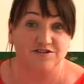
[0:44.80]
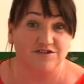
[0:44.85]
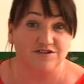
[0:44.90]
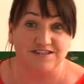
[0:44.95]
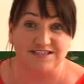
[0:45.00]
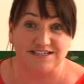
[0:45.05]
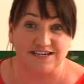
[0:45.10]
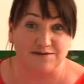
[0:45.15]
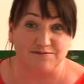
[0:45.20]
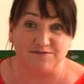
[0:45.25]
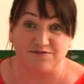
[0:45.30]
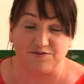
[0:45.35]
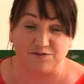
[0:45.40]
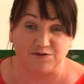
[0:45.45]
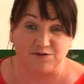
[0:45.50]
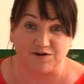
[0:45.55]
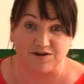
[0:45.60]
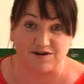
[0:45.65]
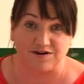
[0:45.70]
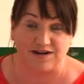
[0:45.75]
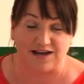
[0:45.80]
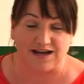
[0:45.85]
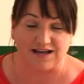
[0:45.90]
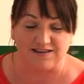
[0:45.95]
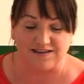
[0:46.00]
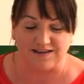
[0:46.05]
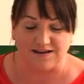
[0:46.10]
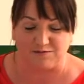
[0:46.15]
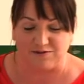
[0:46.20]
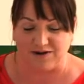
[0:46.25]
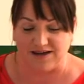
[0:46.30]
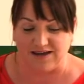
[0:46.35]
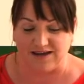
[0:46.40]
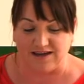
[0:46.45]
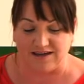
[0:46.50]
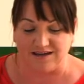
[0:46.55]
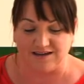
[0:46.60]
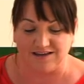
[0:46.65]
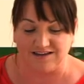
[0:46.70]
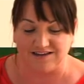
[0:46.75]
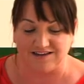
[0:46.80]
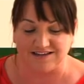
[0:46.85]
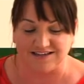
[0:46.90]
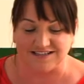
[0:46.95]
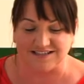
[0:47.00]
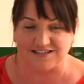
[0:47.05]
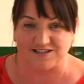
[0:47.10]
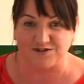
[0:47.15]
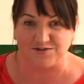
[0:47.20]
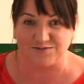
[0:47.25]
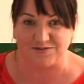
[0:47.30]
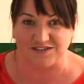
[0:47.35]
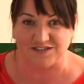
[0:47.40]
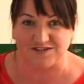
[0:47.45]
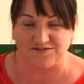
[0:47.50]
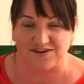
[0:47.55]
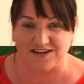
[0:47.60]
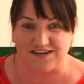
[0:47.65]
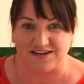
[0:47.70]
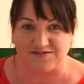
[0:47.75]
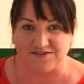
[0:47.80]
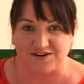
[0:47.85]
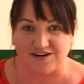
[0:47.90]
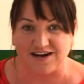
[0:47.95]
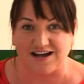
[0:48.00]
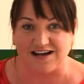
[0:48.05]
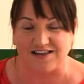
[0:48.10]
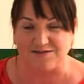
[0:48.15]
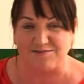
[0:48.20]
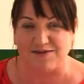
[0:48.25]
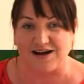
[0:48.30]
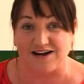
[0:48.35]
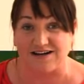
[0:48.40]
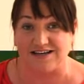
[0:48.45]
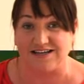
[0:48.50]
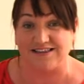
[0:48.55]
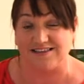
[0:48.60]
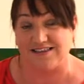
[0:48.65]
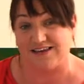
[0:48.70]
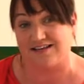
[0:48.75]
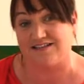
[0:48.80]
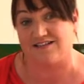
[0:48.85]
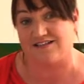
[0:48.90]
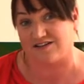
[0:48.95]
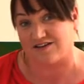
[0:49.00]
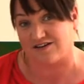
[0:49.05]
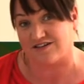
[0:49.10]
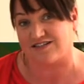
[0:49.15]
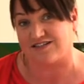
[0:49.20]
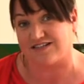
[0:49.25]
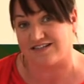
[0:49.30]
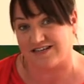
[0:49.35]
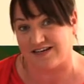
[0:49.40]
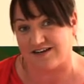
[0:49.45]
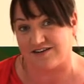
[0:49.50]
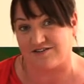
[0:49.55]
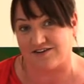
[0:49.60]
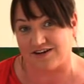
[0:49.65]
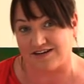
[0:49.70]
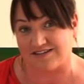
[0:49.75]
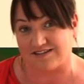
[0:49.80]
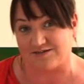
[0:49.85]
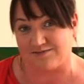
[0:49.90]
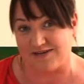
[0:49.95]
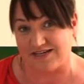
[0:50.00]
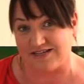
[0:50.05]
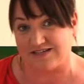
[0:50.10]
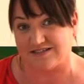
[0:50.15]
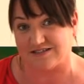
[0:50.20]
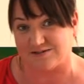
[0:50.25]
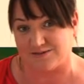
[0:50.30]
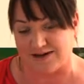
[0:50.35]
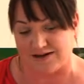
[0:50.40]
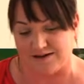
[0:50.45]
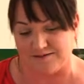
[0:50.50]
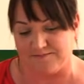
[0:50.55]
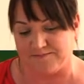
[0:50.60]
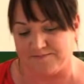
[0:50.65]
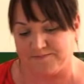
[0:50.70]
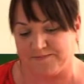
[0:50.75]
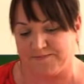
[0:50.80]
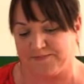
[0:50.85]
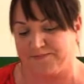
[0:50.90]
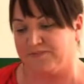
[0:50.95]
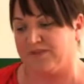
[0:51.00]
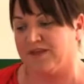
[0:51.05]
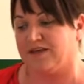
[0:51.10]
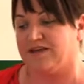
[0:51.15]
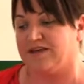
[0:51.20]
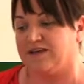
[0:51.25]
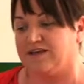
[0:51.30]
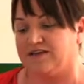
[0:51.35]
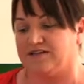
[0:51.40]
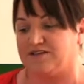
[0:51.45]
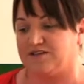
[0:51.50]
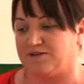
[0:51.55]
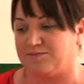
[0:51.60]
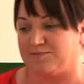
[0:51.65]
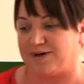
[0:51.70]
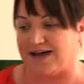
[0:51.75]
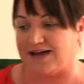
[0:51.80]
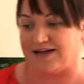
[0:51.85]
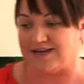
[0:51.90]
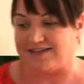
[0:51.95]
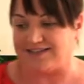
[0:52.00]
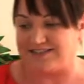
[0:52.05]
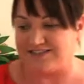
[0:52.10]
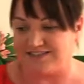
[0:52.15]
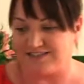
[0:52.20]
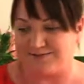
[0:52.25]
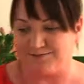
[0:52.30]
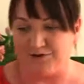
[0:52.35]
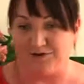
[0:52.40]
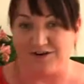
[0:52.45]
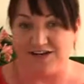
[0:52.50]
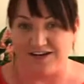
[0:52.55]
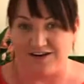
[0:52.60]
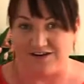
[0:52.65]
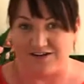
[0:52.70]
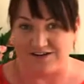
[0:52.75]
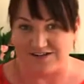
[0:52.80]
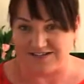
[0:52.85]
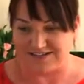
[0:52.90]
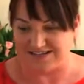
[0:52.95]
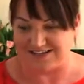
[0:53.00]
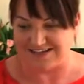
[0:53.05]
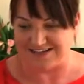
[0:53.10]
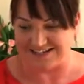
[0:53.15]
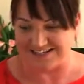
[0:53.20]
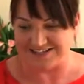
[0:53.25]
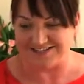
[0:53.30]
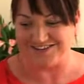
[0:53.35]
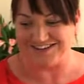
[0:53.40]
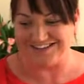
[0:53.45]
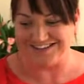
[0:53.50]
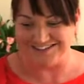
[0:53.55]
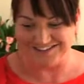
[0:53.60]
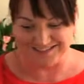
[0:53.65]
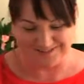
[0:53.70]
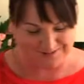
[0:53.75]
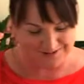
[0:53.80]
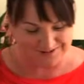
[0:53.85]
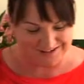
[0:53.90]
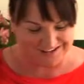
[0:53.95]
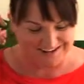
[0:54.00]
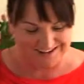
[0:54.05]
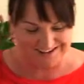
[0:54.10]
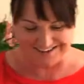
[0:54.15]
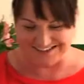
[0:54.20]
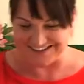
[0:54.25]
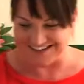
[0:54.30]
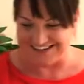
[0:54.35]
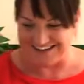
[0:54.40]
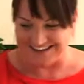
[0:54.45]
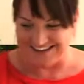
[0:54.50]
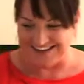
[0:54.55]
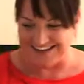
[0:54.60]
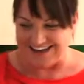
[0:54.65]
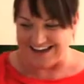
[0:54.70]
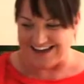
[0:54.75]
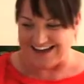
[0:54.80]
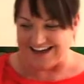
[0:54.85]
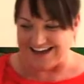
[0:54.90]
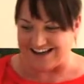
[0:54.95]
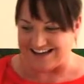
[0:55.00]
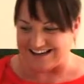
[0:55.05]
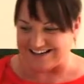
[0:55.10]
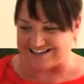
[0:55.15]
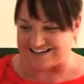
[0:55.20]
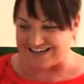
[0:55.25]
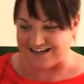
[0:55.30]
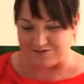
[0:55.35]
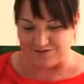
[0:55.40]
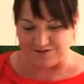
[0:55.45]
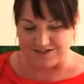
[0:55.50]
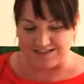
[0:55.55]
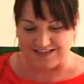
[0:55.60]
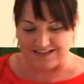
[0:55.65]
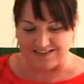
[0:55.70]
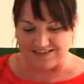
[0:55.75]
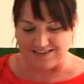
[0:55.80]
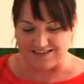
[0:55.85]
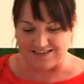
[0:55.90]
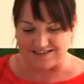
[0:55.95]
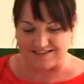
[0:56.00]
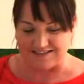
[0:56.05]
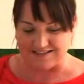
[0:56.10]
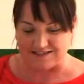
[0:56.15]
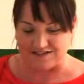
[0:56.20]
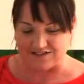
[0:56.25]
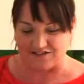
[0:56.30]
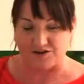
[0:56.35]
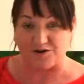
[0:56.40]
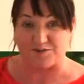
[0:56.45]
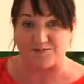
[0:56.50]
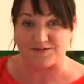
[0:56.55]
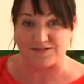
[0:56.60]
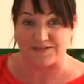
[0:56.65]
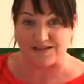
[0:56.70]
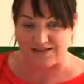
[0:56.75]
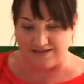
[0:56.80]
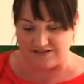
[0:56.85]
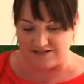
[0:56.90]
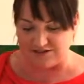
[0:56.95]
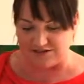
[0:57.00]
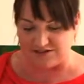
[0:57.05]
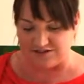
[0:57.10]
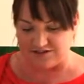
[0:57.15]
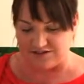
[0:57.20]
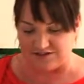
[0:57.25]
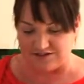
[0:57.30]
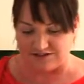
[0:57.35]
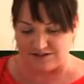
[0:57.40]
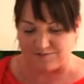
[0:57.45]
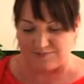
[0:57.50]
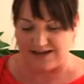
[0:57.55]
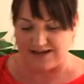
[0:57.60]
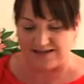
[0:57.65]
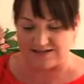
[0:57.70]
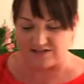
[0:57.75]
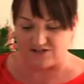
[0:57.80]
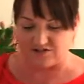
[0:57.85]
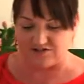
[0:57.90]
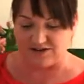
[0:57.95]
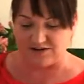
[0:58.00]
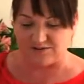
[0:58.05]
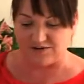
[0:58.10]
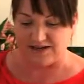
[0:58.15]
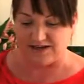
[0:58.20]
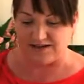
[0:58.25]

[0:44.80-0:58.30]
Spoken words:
do it the day before, and that way you'll get so much flavour, and the marinade then starts to tenderise the meat as well. So the pan is smoking hot, literally smoking hot, and I want to get these chops into the pan straight